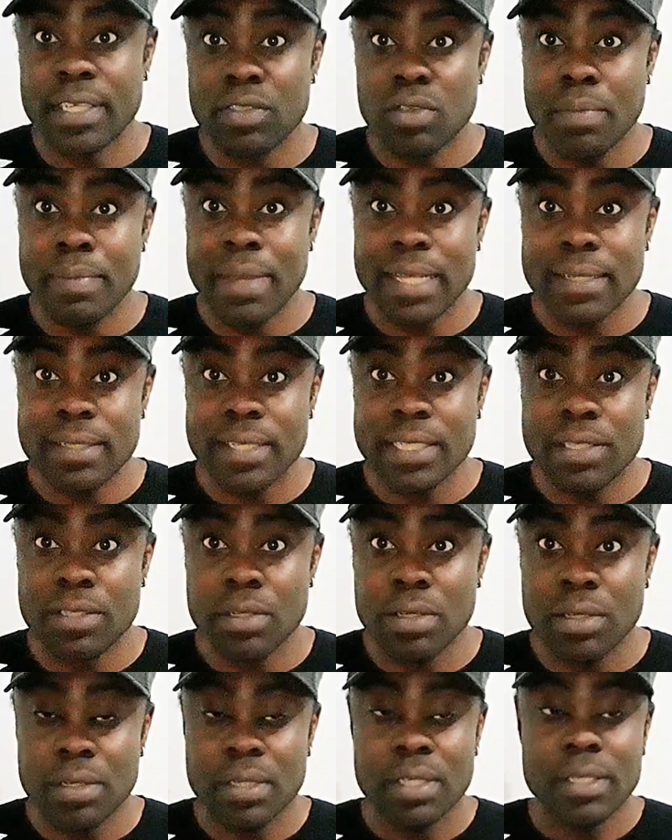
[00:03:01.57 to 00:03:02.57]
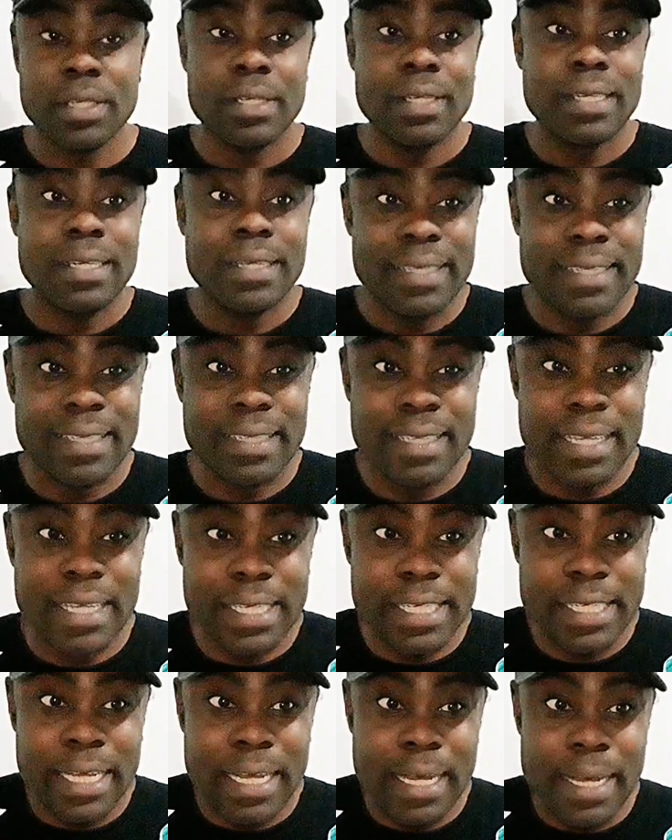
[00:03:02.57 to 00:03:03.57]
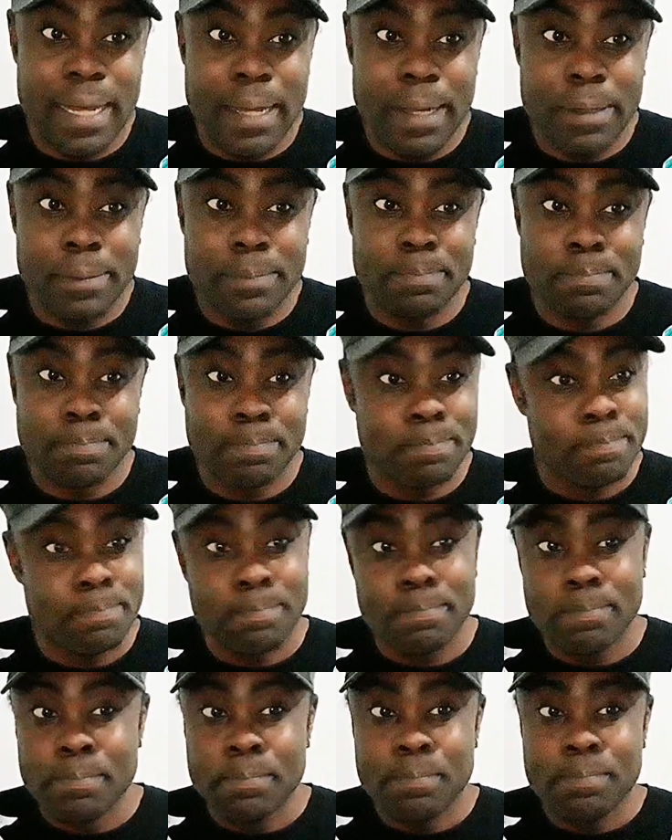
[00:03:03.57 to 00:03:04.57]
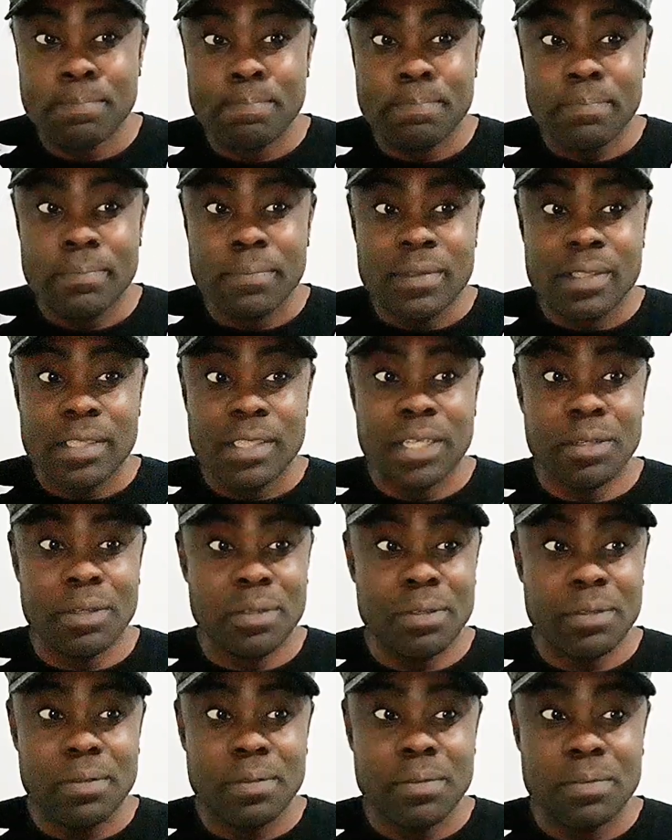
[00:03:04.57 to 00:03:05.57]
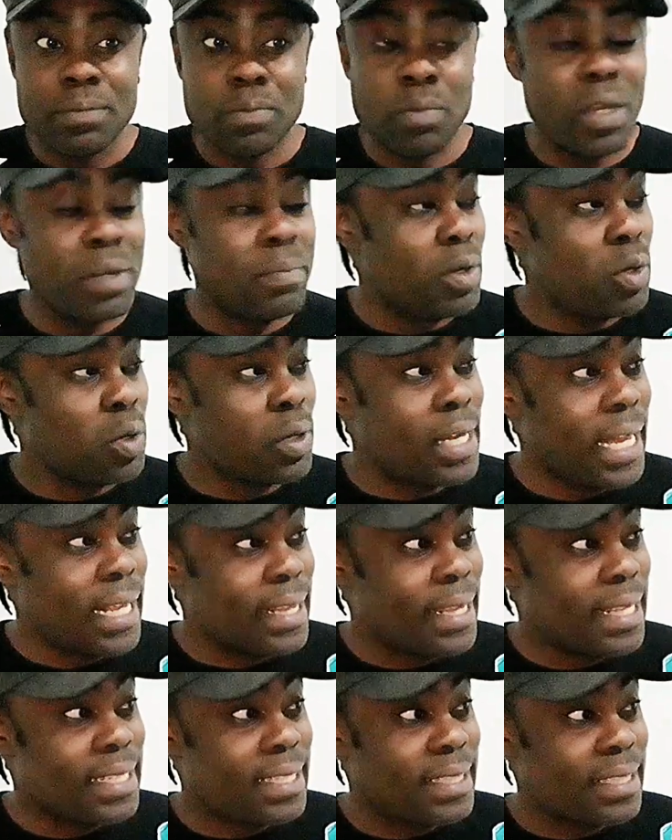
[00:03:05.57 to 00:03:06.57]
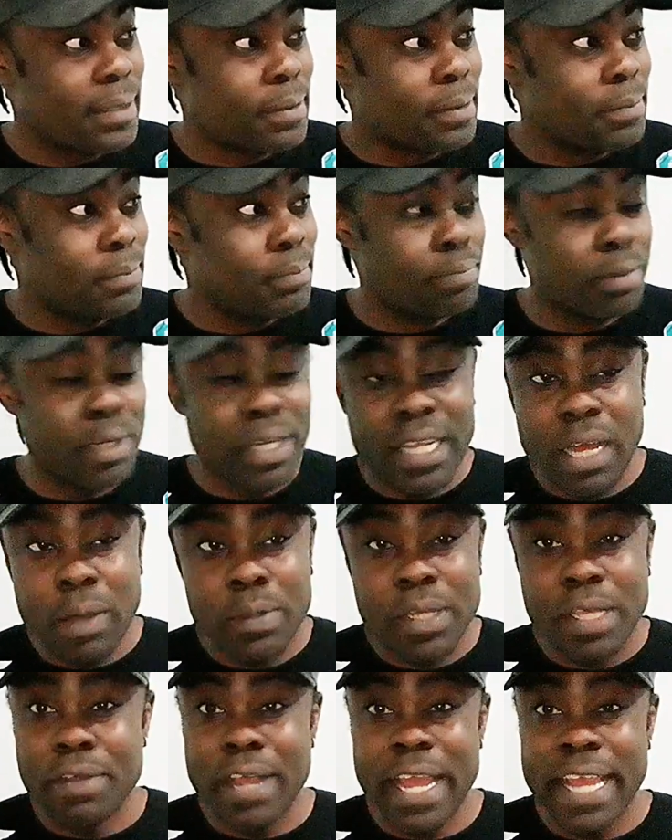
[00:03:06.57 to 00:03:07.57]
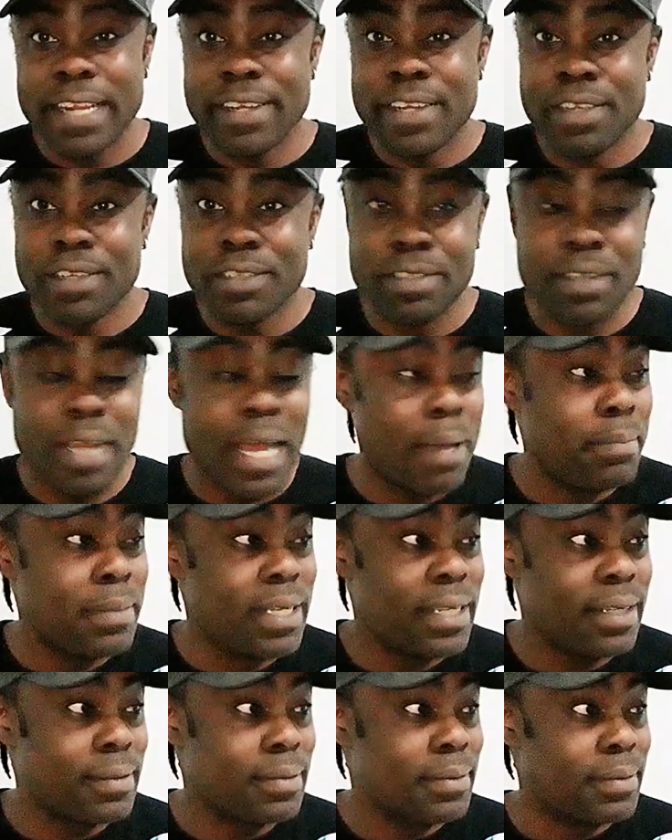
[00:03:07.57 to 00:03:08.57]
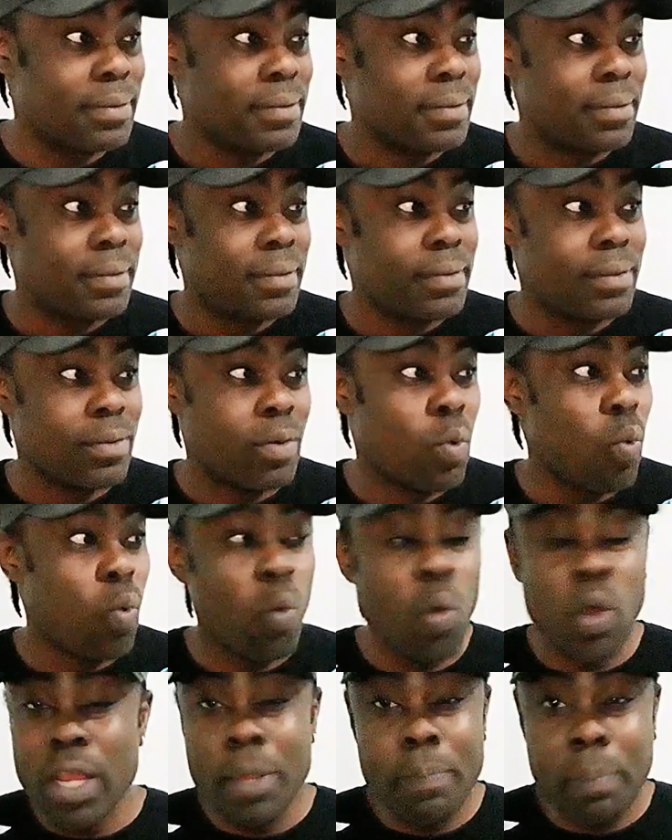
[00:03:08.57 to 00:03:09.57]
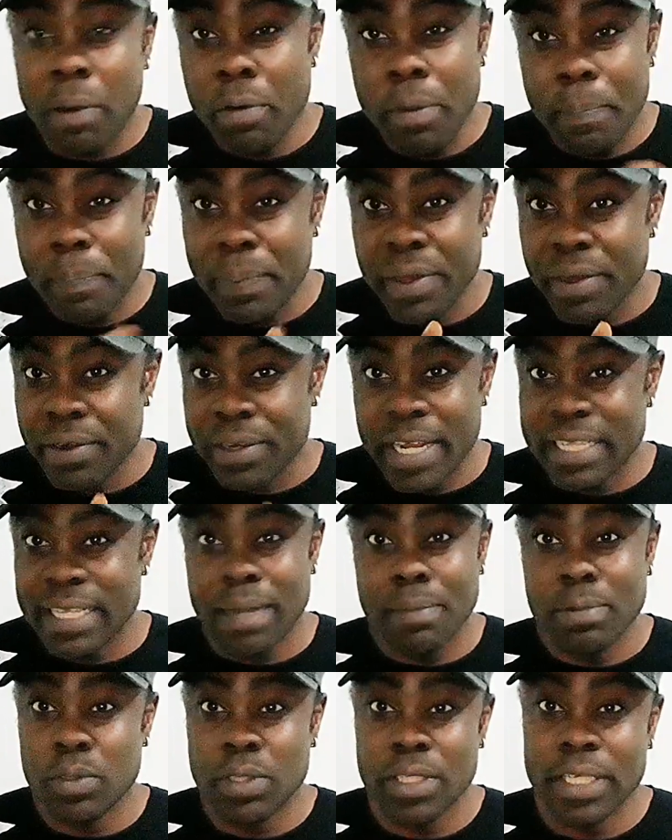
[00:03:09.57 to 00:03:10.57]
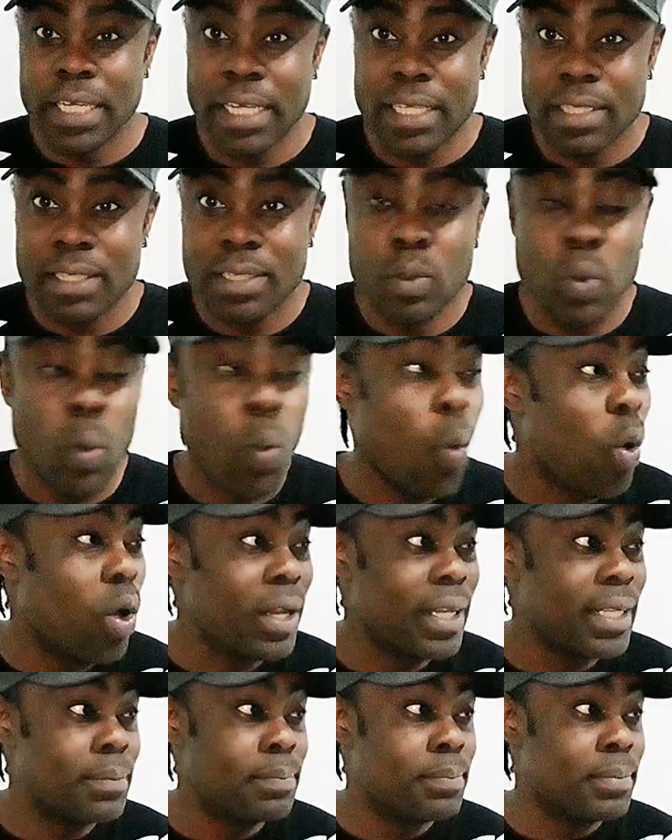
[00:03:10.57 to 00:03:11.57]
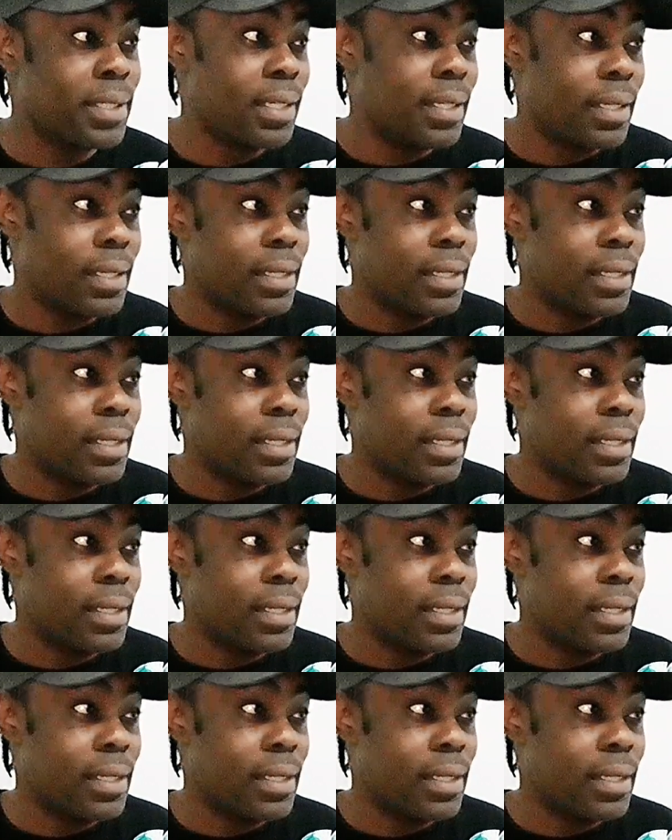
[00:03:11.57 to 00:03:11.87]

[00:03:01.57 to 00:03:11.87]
That's what I said to you. Yeah, you know, when we look at this breakaway right there, so I mean, whole heap of repair that I'm looking at, whole heap.